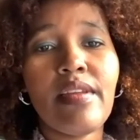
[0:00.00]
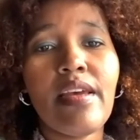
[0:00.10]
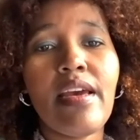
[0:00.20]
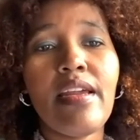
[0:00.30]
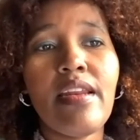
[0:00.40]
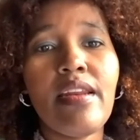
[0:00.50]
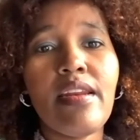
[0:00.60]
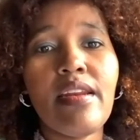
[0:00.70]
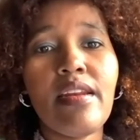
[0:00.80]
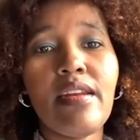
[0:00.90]
And
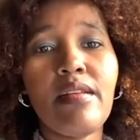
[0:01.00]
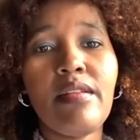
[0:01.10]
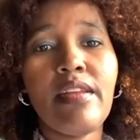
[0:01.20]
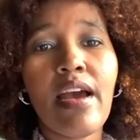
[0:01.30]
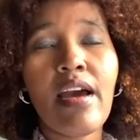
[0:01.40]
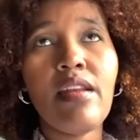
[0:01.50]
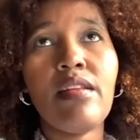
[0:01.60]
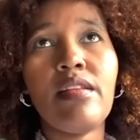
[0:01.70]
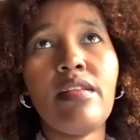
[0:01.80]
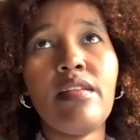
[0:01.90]
that
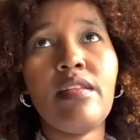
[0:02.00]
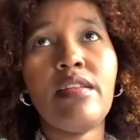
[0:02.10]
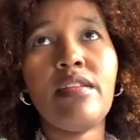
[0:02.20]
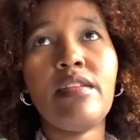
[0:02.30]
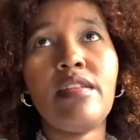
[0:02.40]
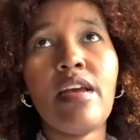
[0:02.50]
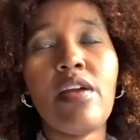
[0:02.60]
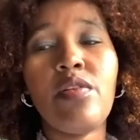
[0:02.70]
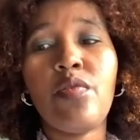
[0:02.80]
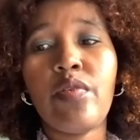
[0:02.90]

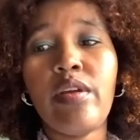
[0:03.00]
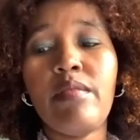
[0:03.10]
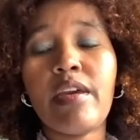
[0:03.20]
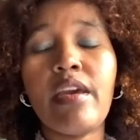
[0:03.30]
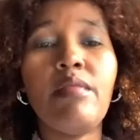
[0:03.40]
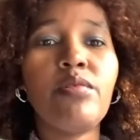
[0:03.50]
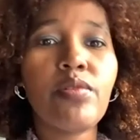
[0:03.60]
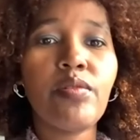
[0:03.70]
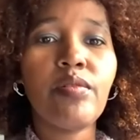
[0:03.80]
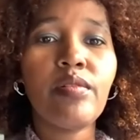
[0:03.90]
dream came
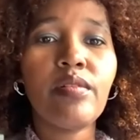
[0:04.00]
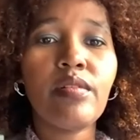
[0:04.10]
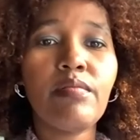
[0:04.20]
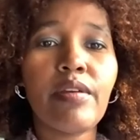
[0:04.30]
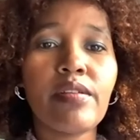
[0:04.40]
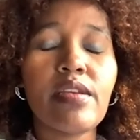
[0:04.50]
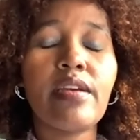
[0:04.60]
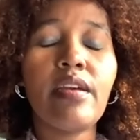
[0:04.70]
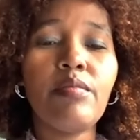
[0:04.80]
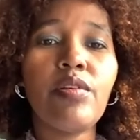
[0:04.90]
true because I
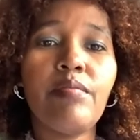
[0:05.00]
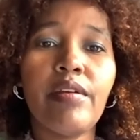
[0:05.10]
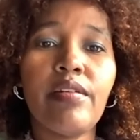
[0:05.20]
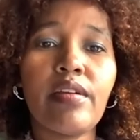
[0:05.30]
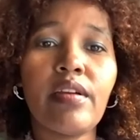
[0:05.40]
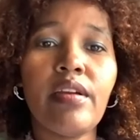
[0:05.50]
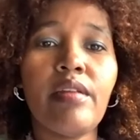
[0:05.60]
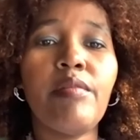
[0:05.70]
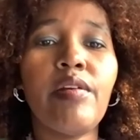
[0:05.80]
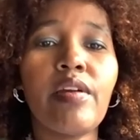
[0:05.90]
came to America, and
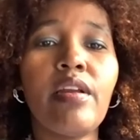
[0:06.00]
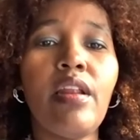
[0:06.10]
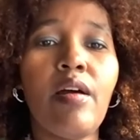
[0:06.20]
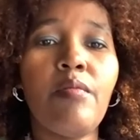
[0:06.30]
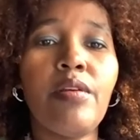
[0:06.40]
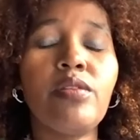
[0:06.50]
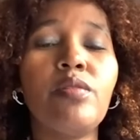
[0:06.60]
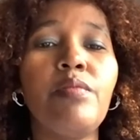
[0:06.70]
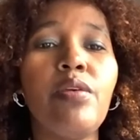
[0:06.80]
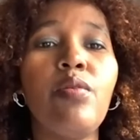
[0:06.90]
America allowed me to
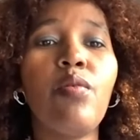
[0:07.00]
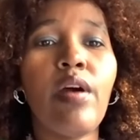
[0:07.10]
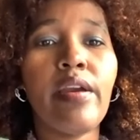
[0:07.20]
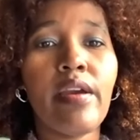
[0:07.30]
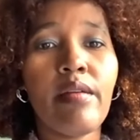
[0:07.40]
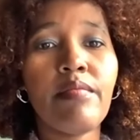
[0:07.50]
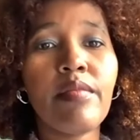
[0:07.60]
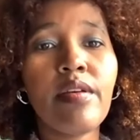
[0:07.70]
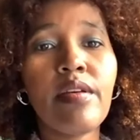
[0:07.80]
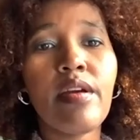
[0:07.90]
be who I am.
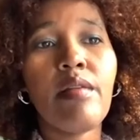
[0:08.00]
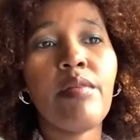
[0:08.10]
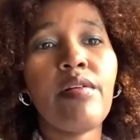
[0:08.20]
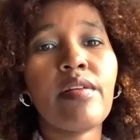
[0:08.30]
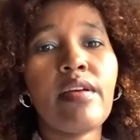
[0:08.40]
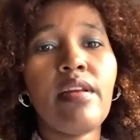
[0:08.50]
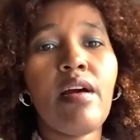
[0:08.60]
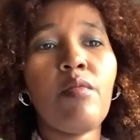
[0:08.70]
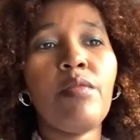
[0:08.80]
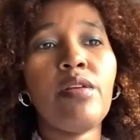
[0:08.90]
America
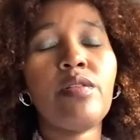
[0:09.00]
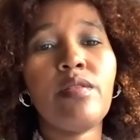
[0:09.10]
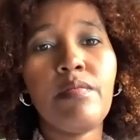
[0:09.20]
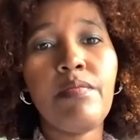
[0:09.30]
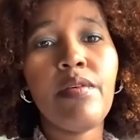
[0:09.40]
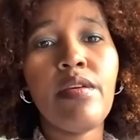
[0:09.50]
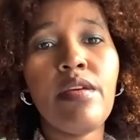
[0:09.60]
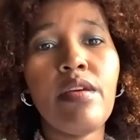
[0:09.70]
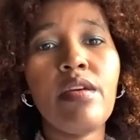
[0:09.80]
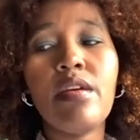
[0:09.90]
allowed me to
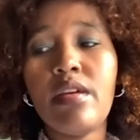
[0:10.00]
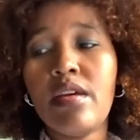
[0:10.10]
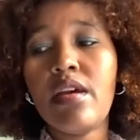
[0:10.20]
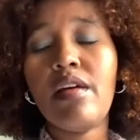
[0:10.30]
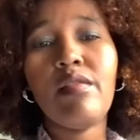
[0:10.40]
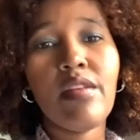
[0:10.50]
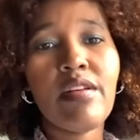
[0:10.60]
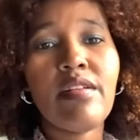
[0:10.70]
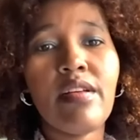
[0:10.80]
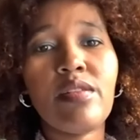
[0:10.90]
be
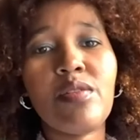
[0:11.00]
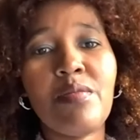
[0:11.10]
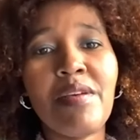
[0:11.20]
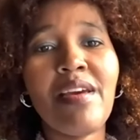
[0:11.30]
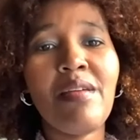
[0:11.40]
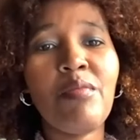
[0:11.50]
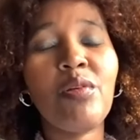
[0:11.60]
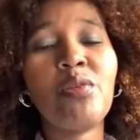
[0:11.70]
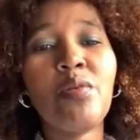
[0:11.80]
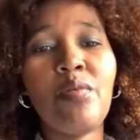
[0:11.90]
illiterate, to be able
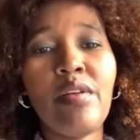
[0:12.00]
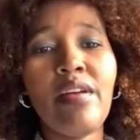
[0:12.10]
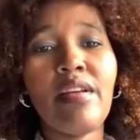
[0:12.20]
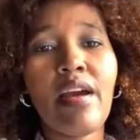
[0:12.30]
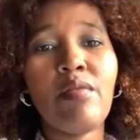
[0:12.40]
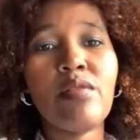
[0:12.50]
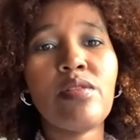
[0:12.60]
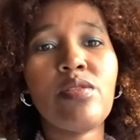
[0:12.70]
to read. I was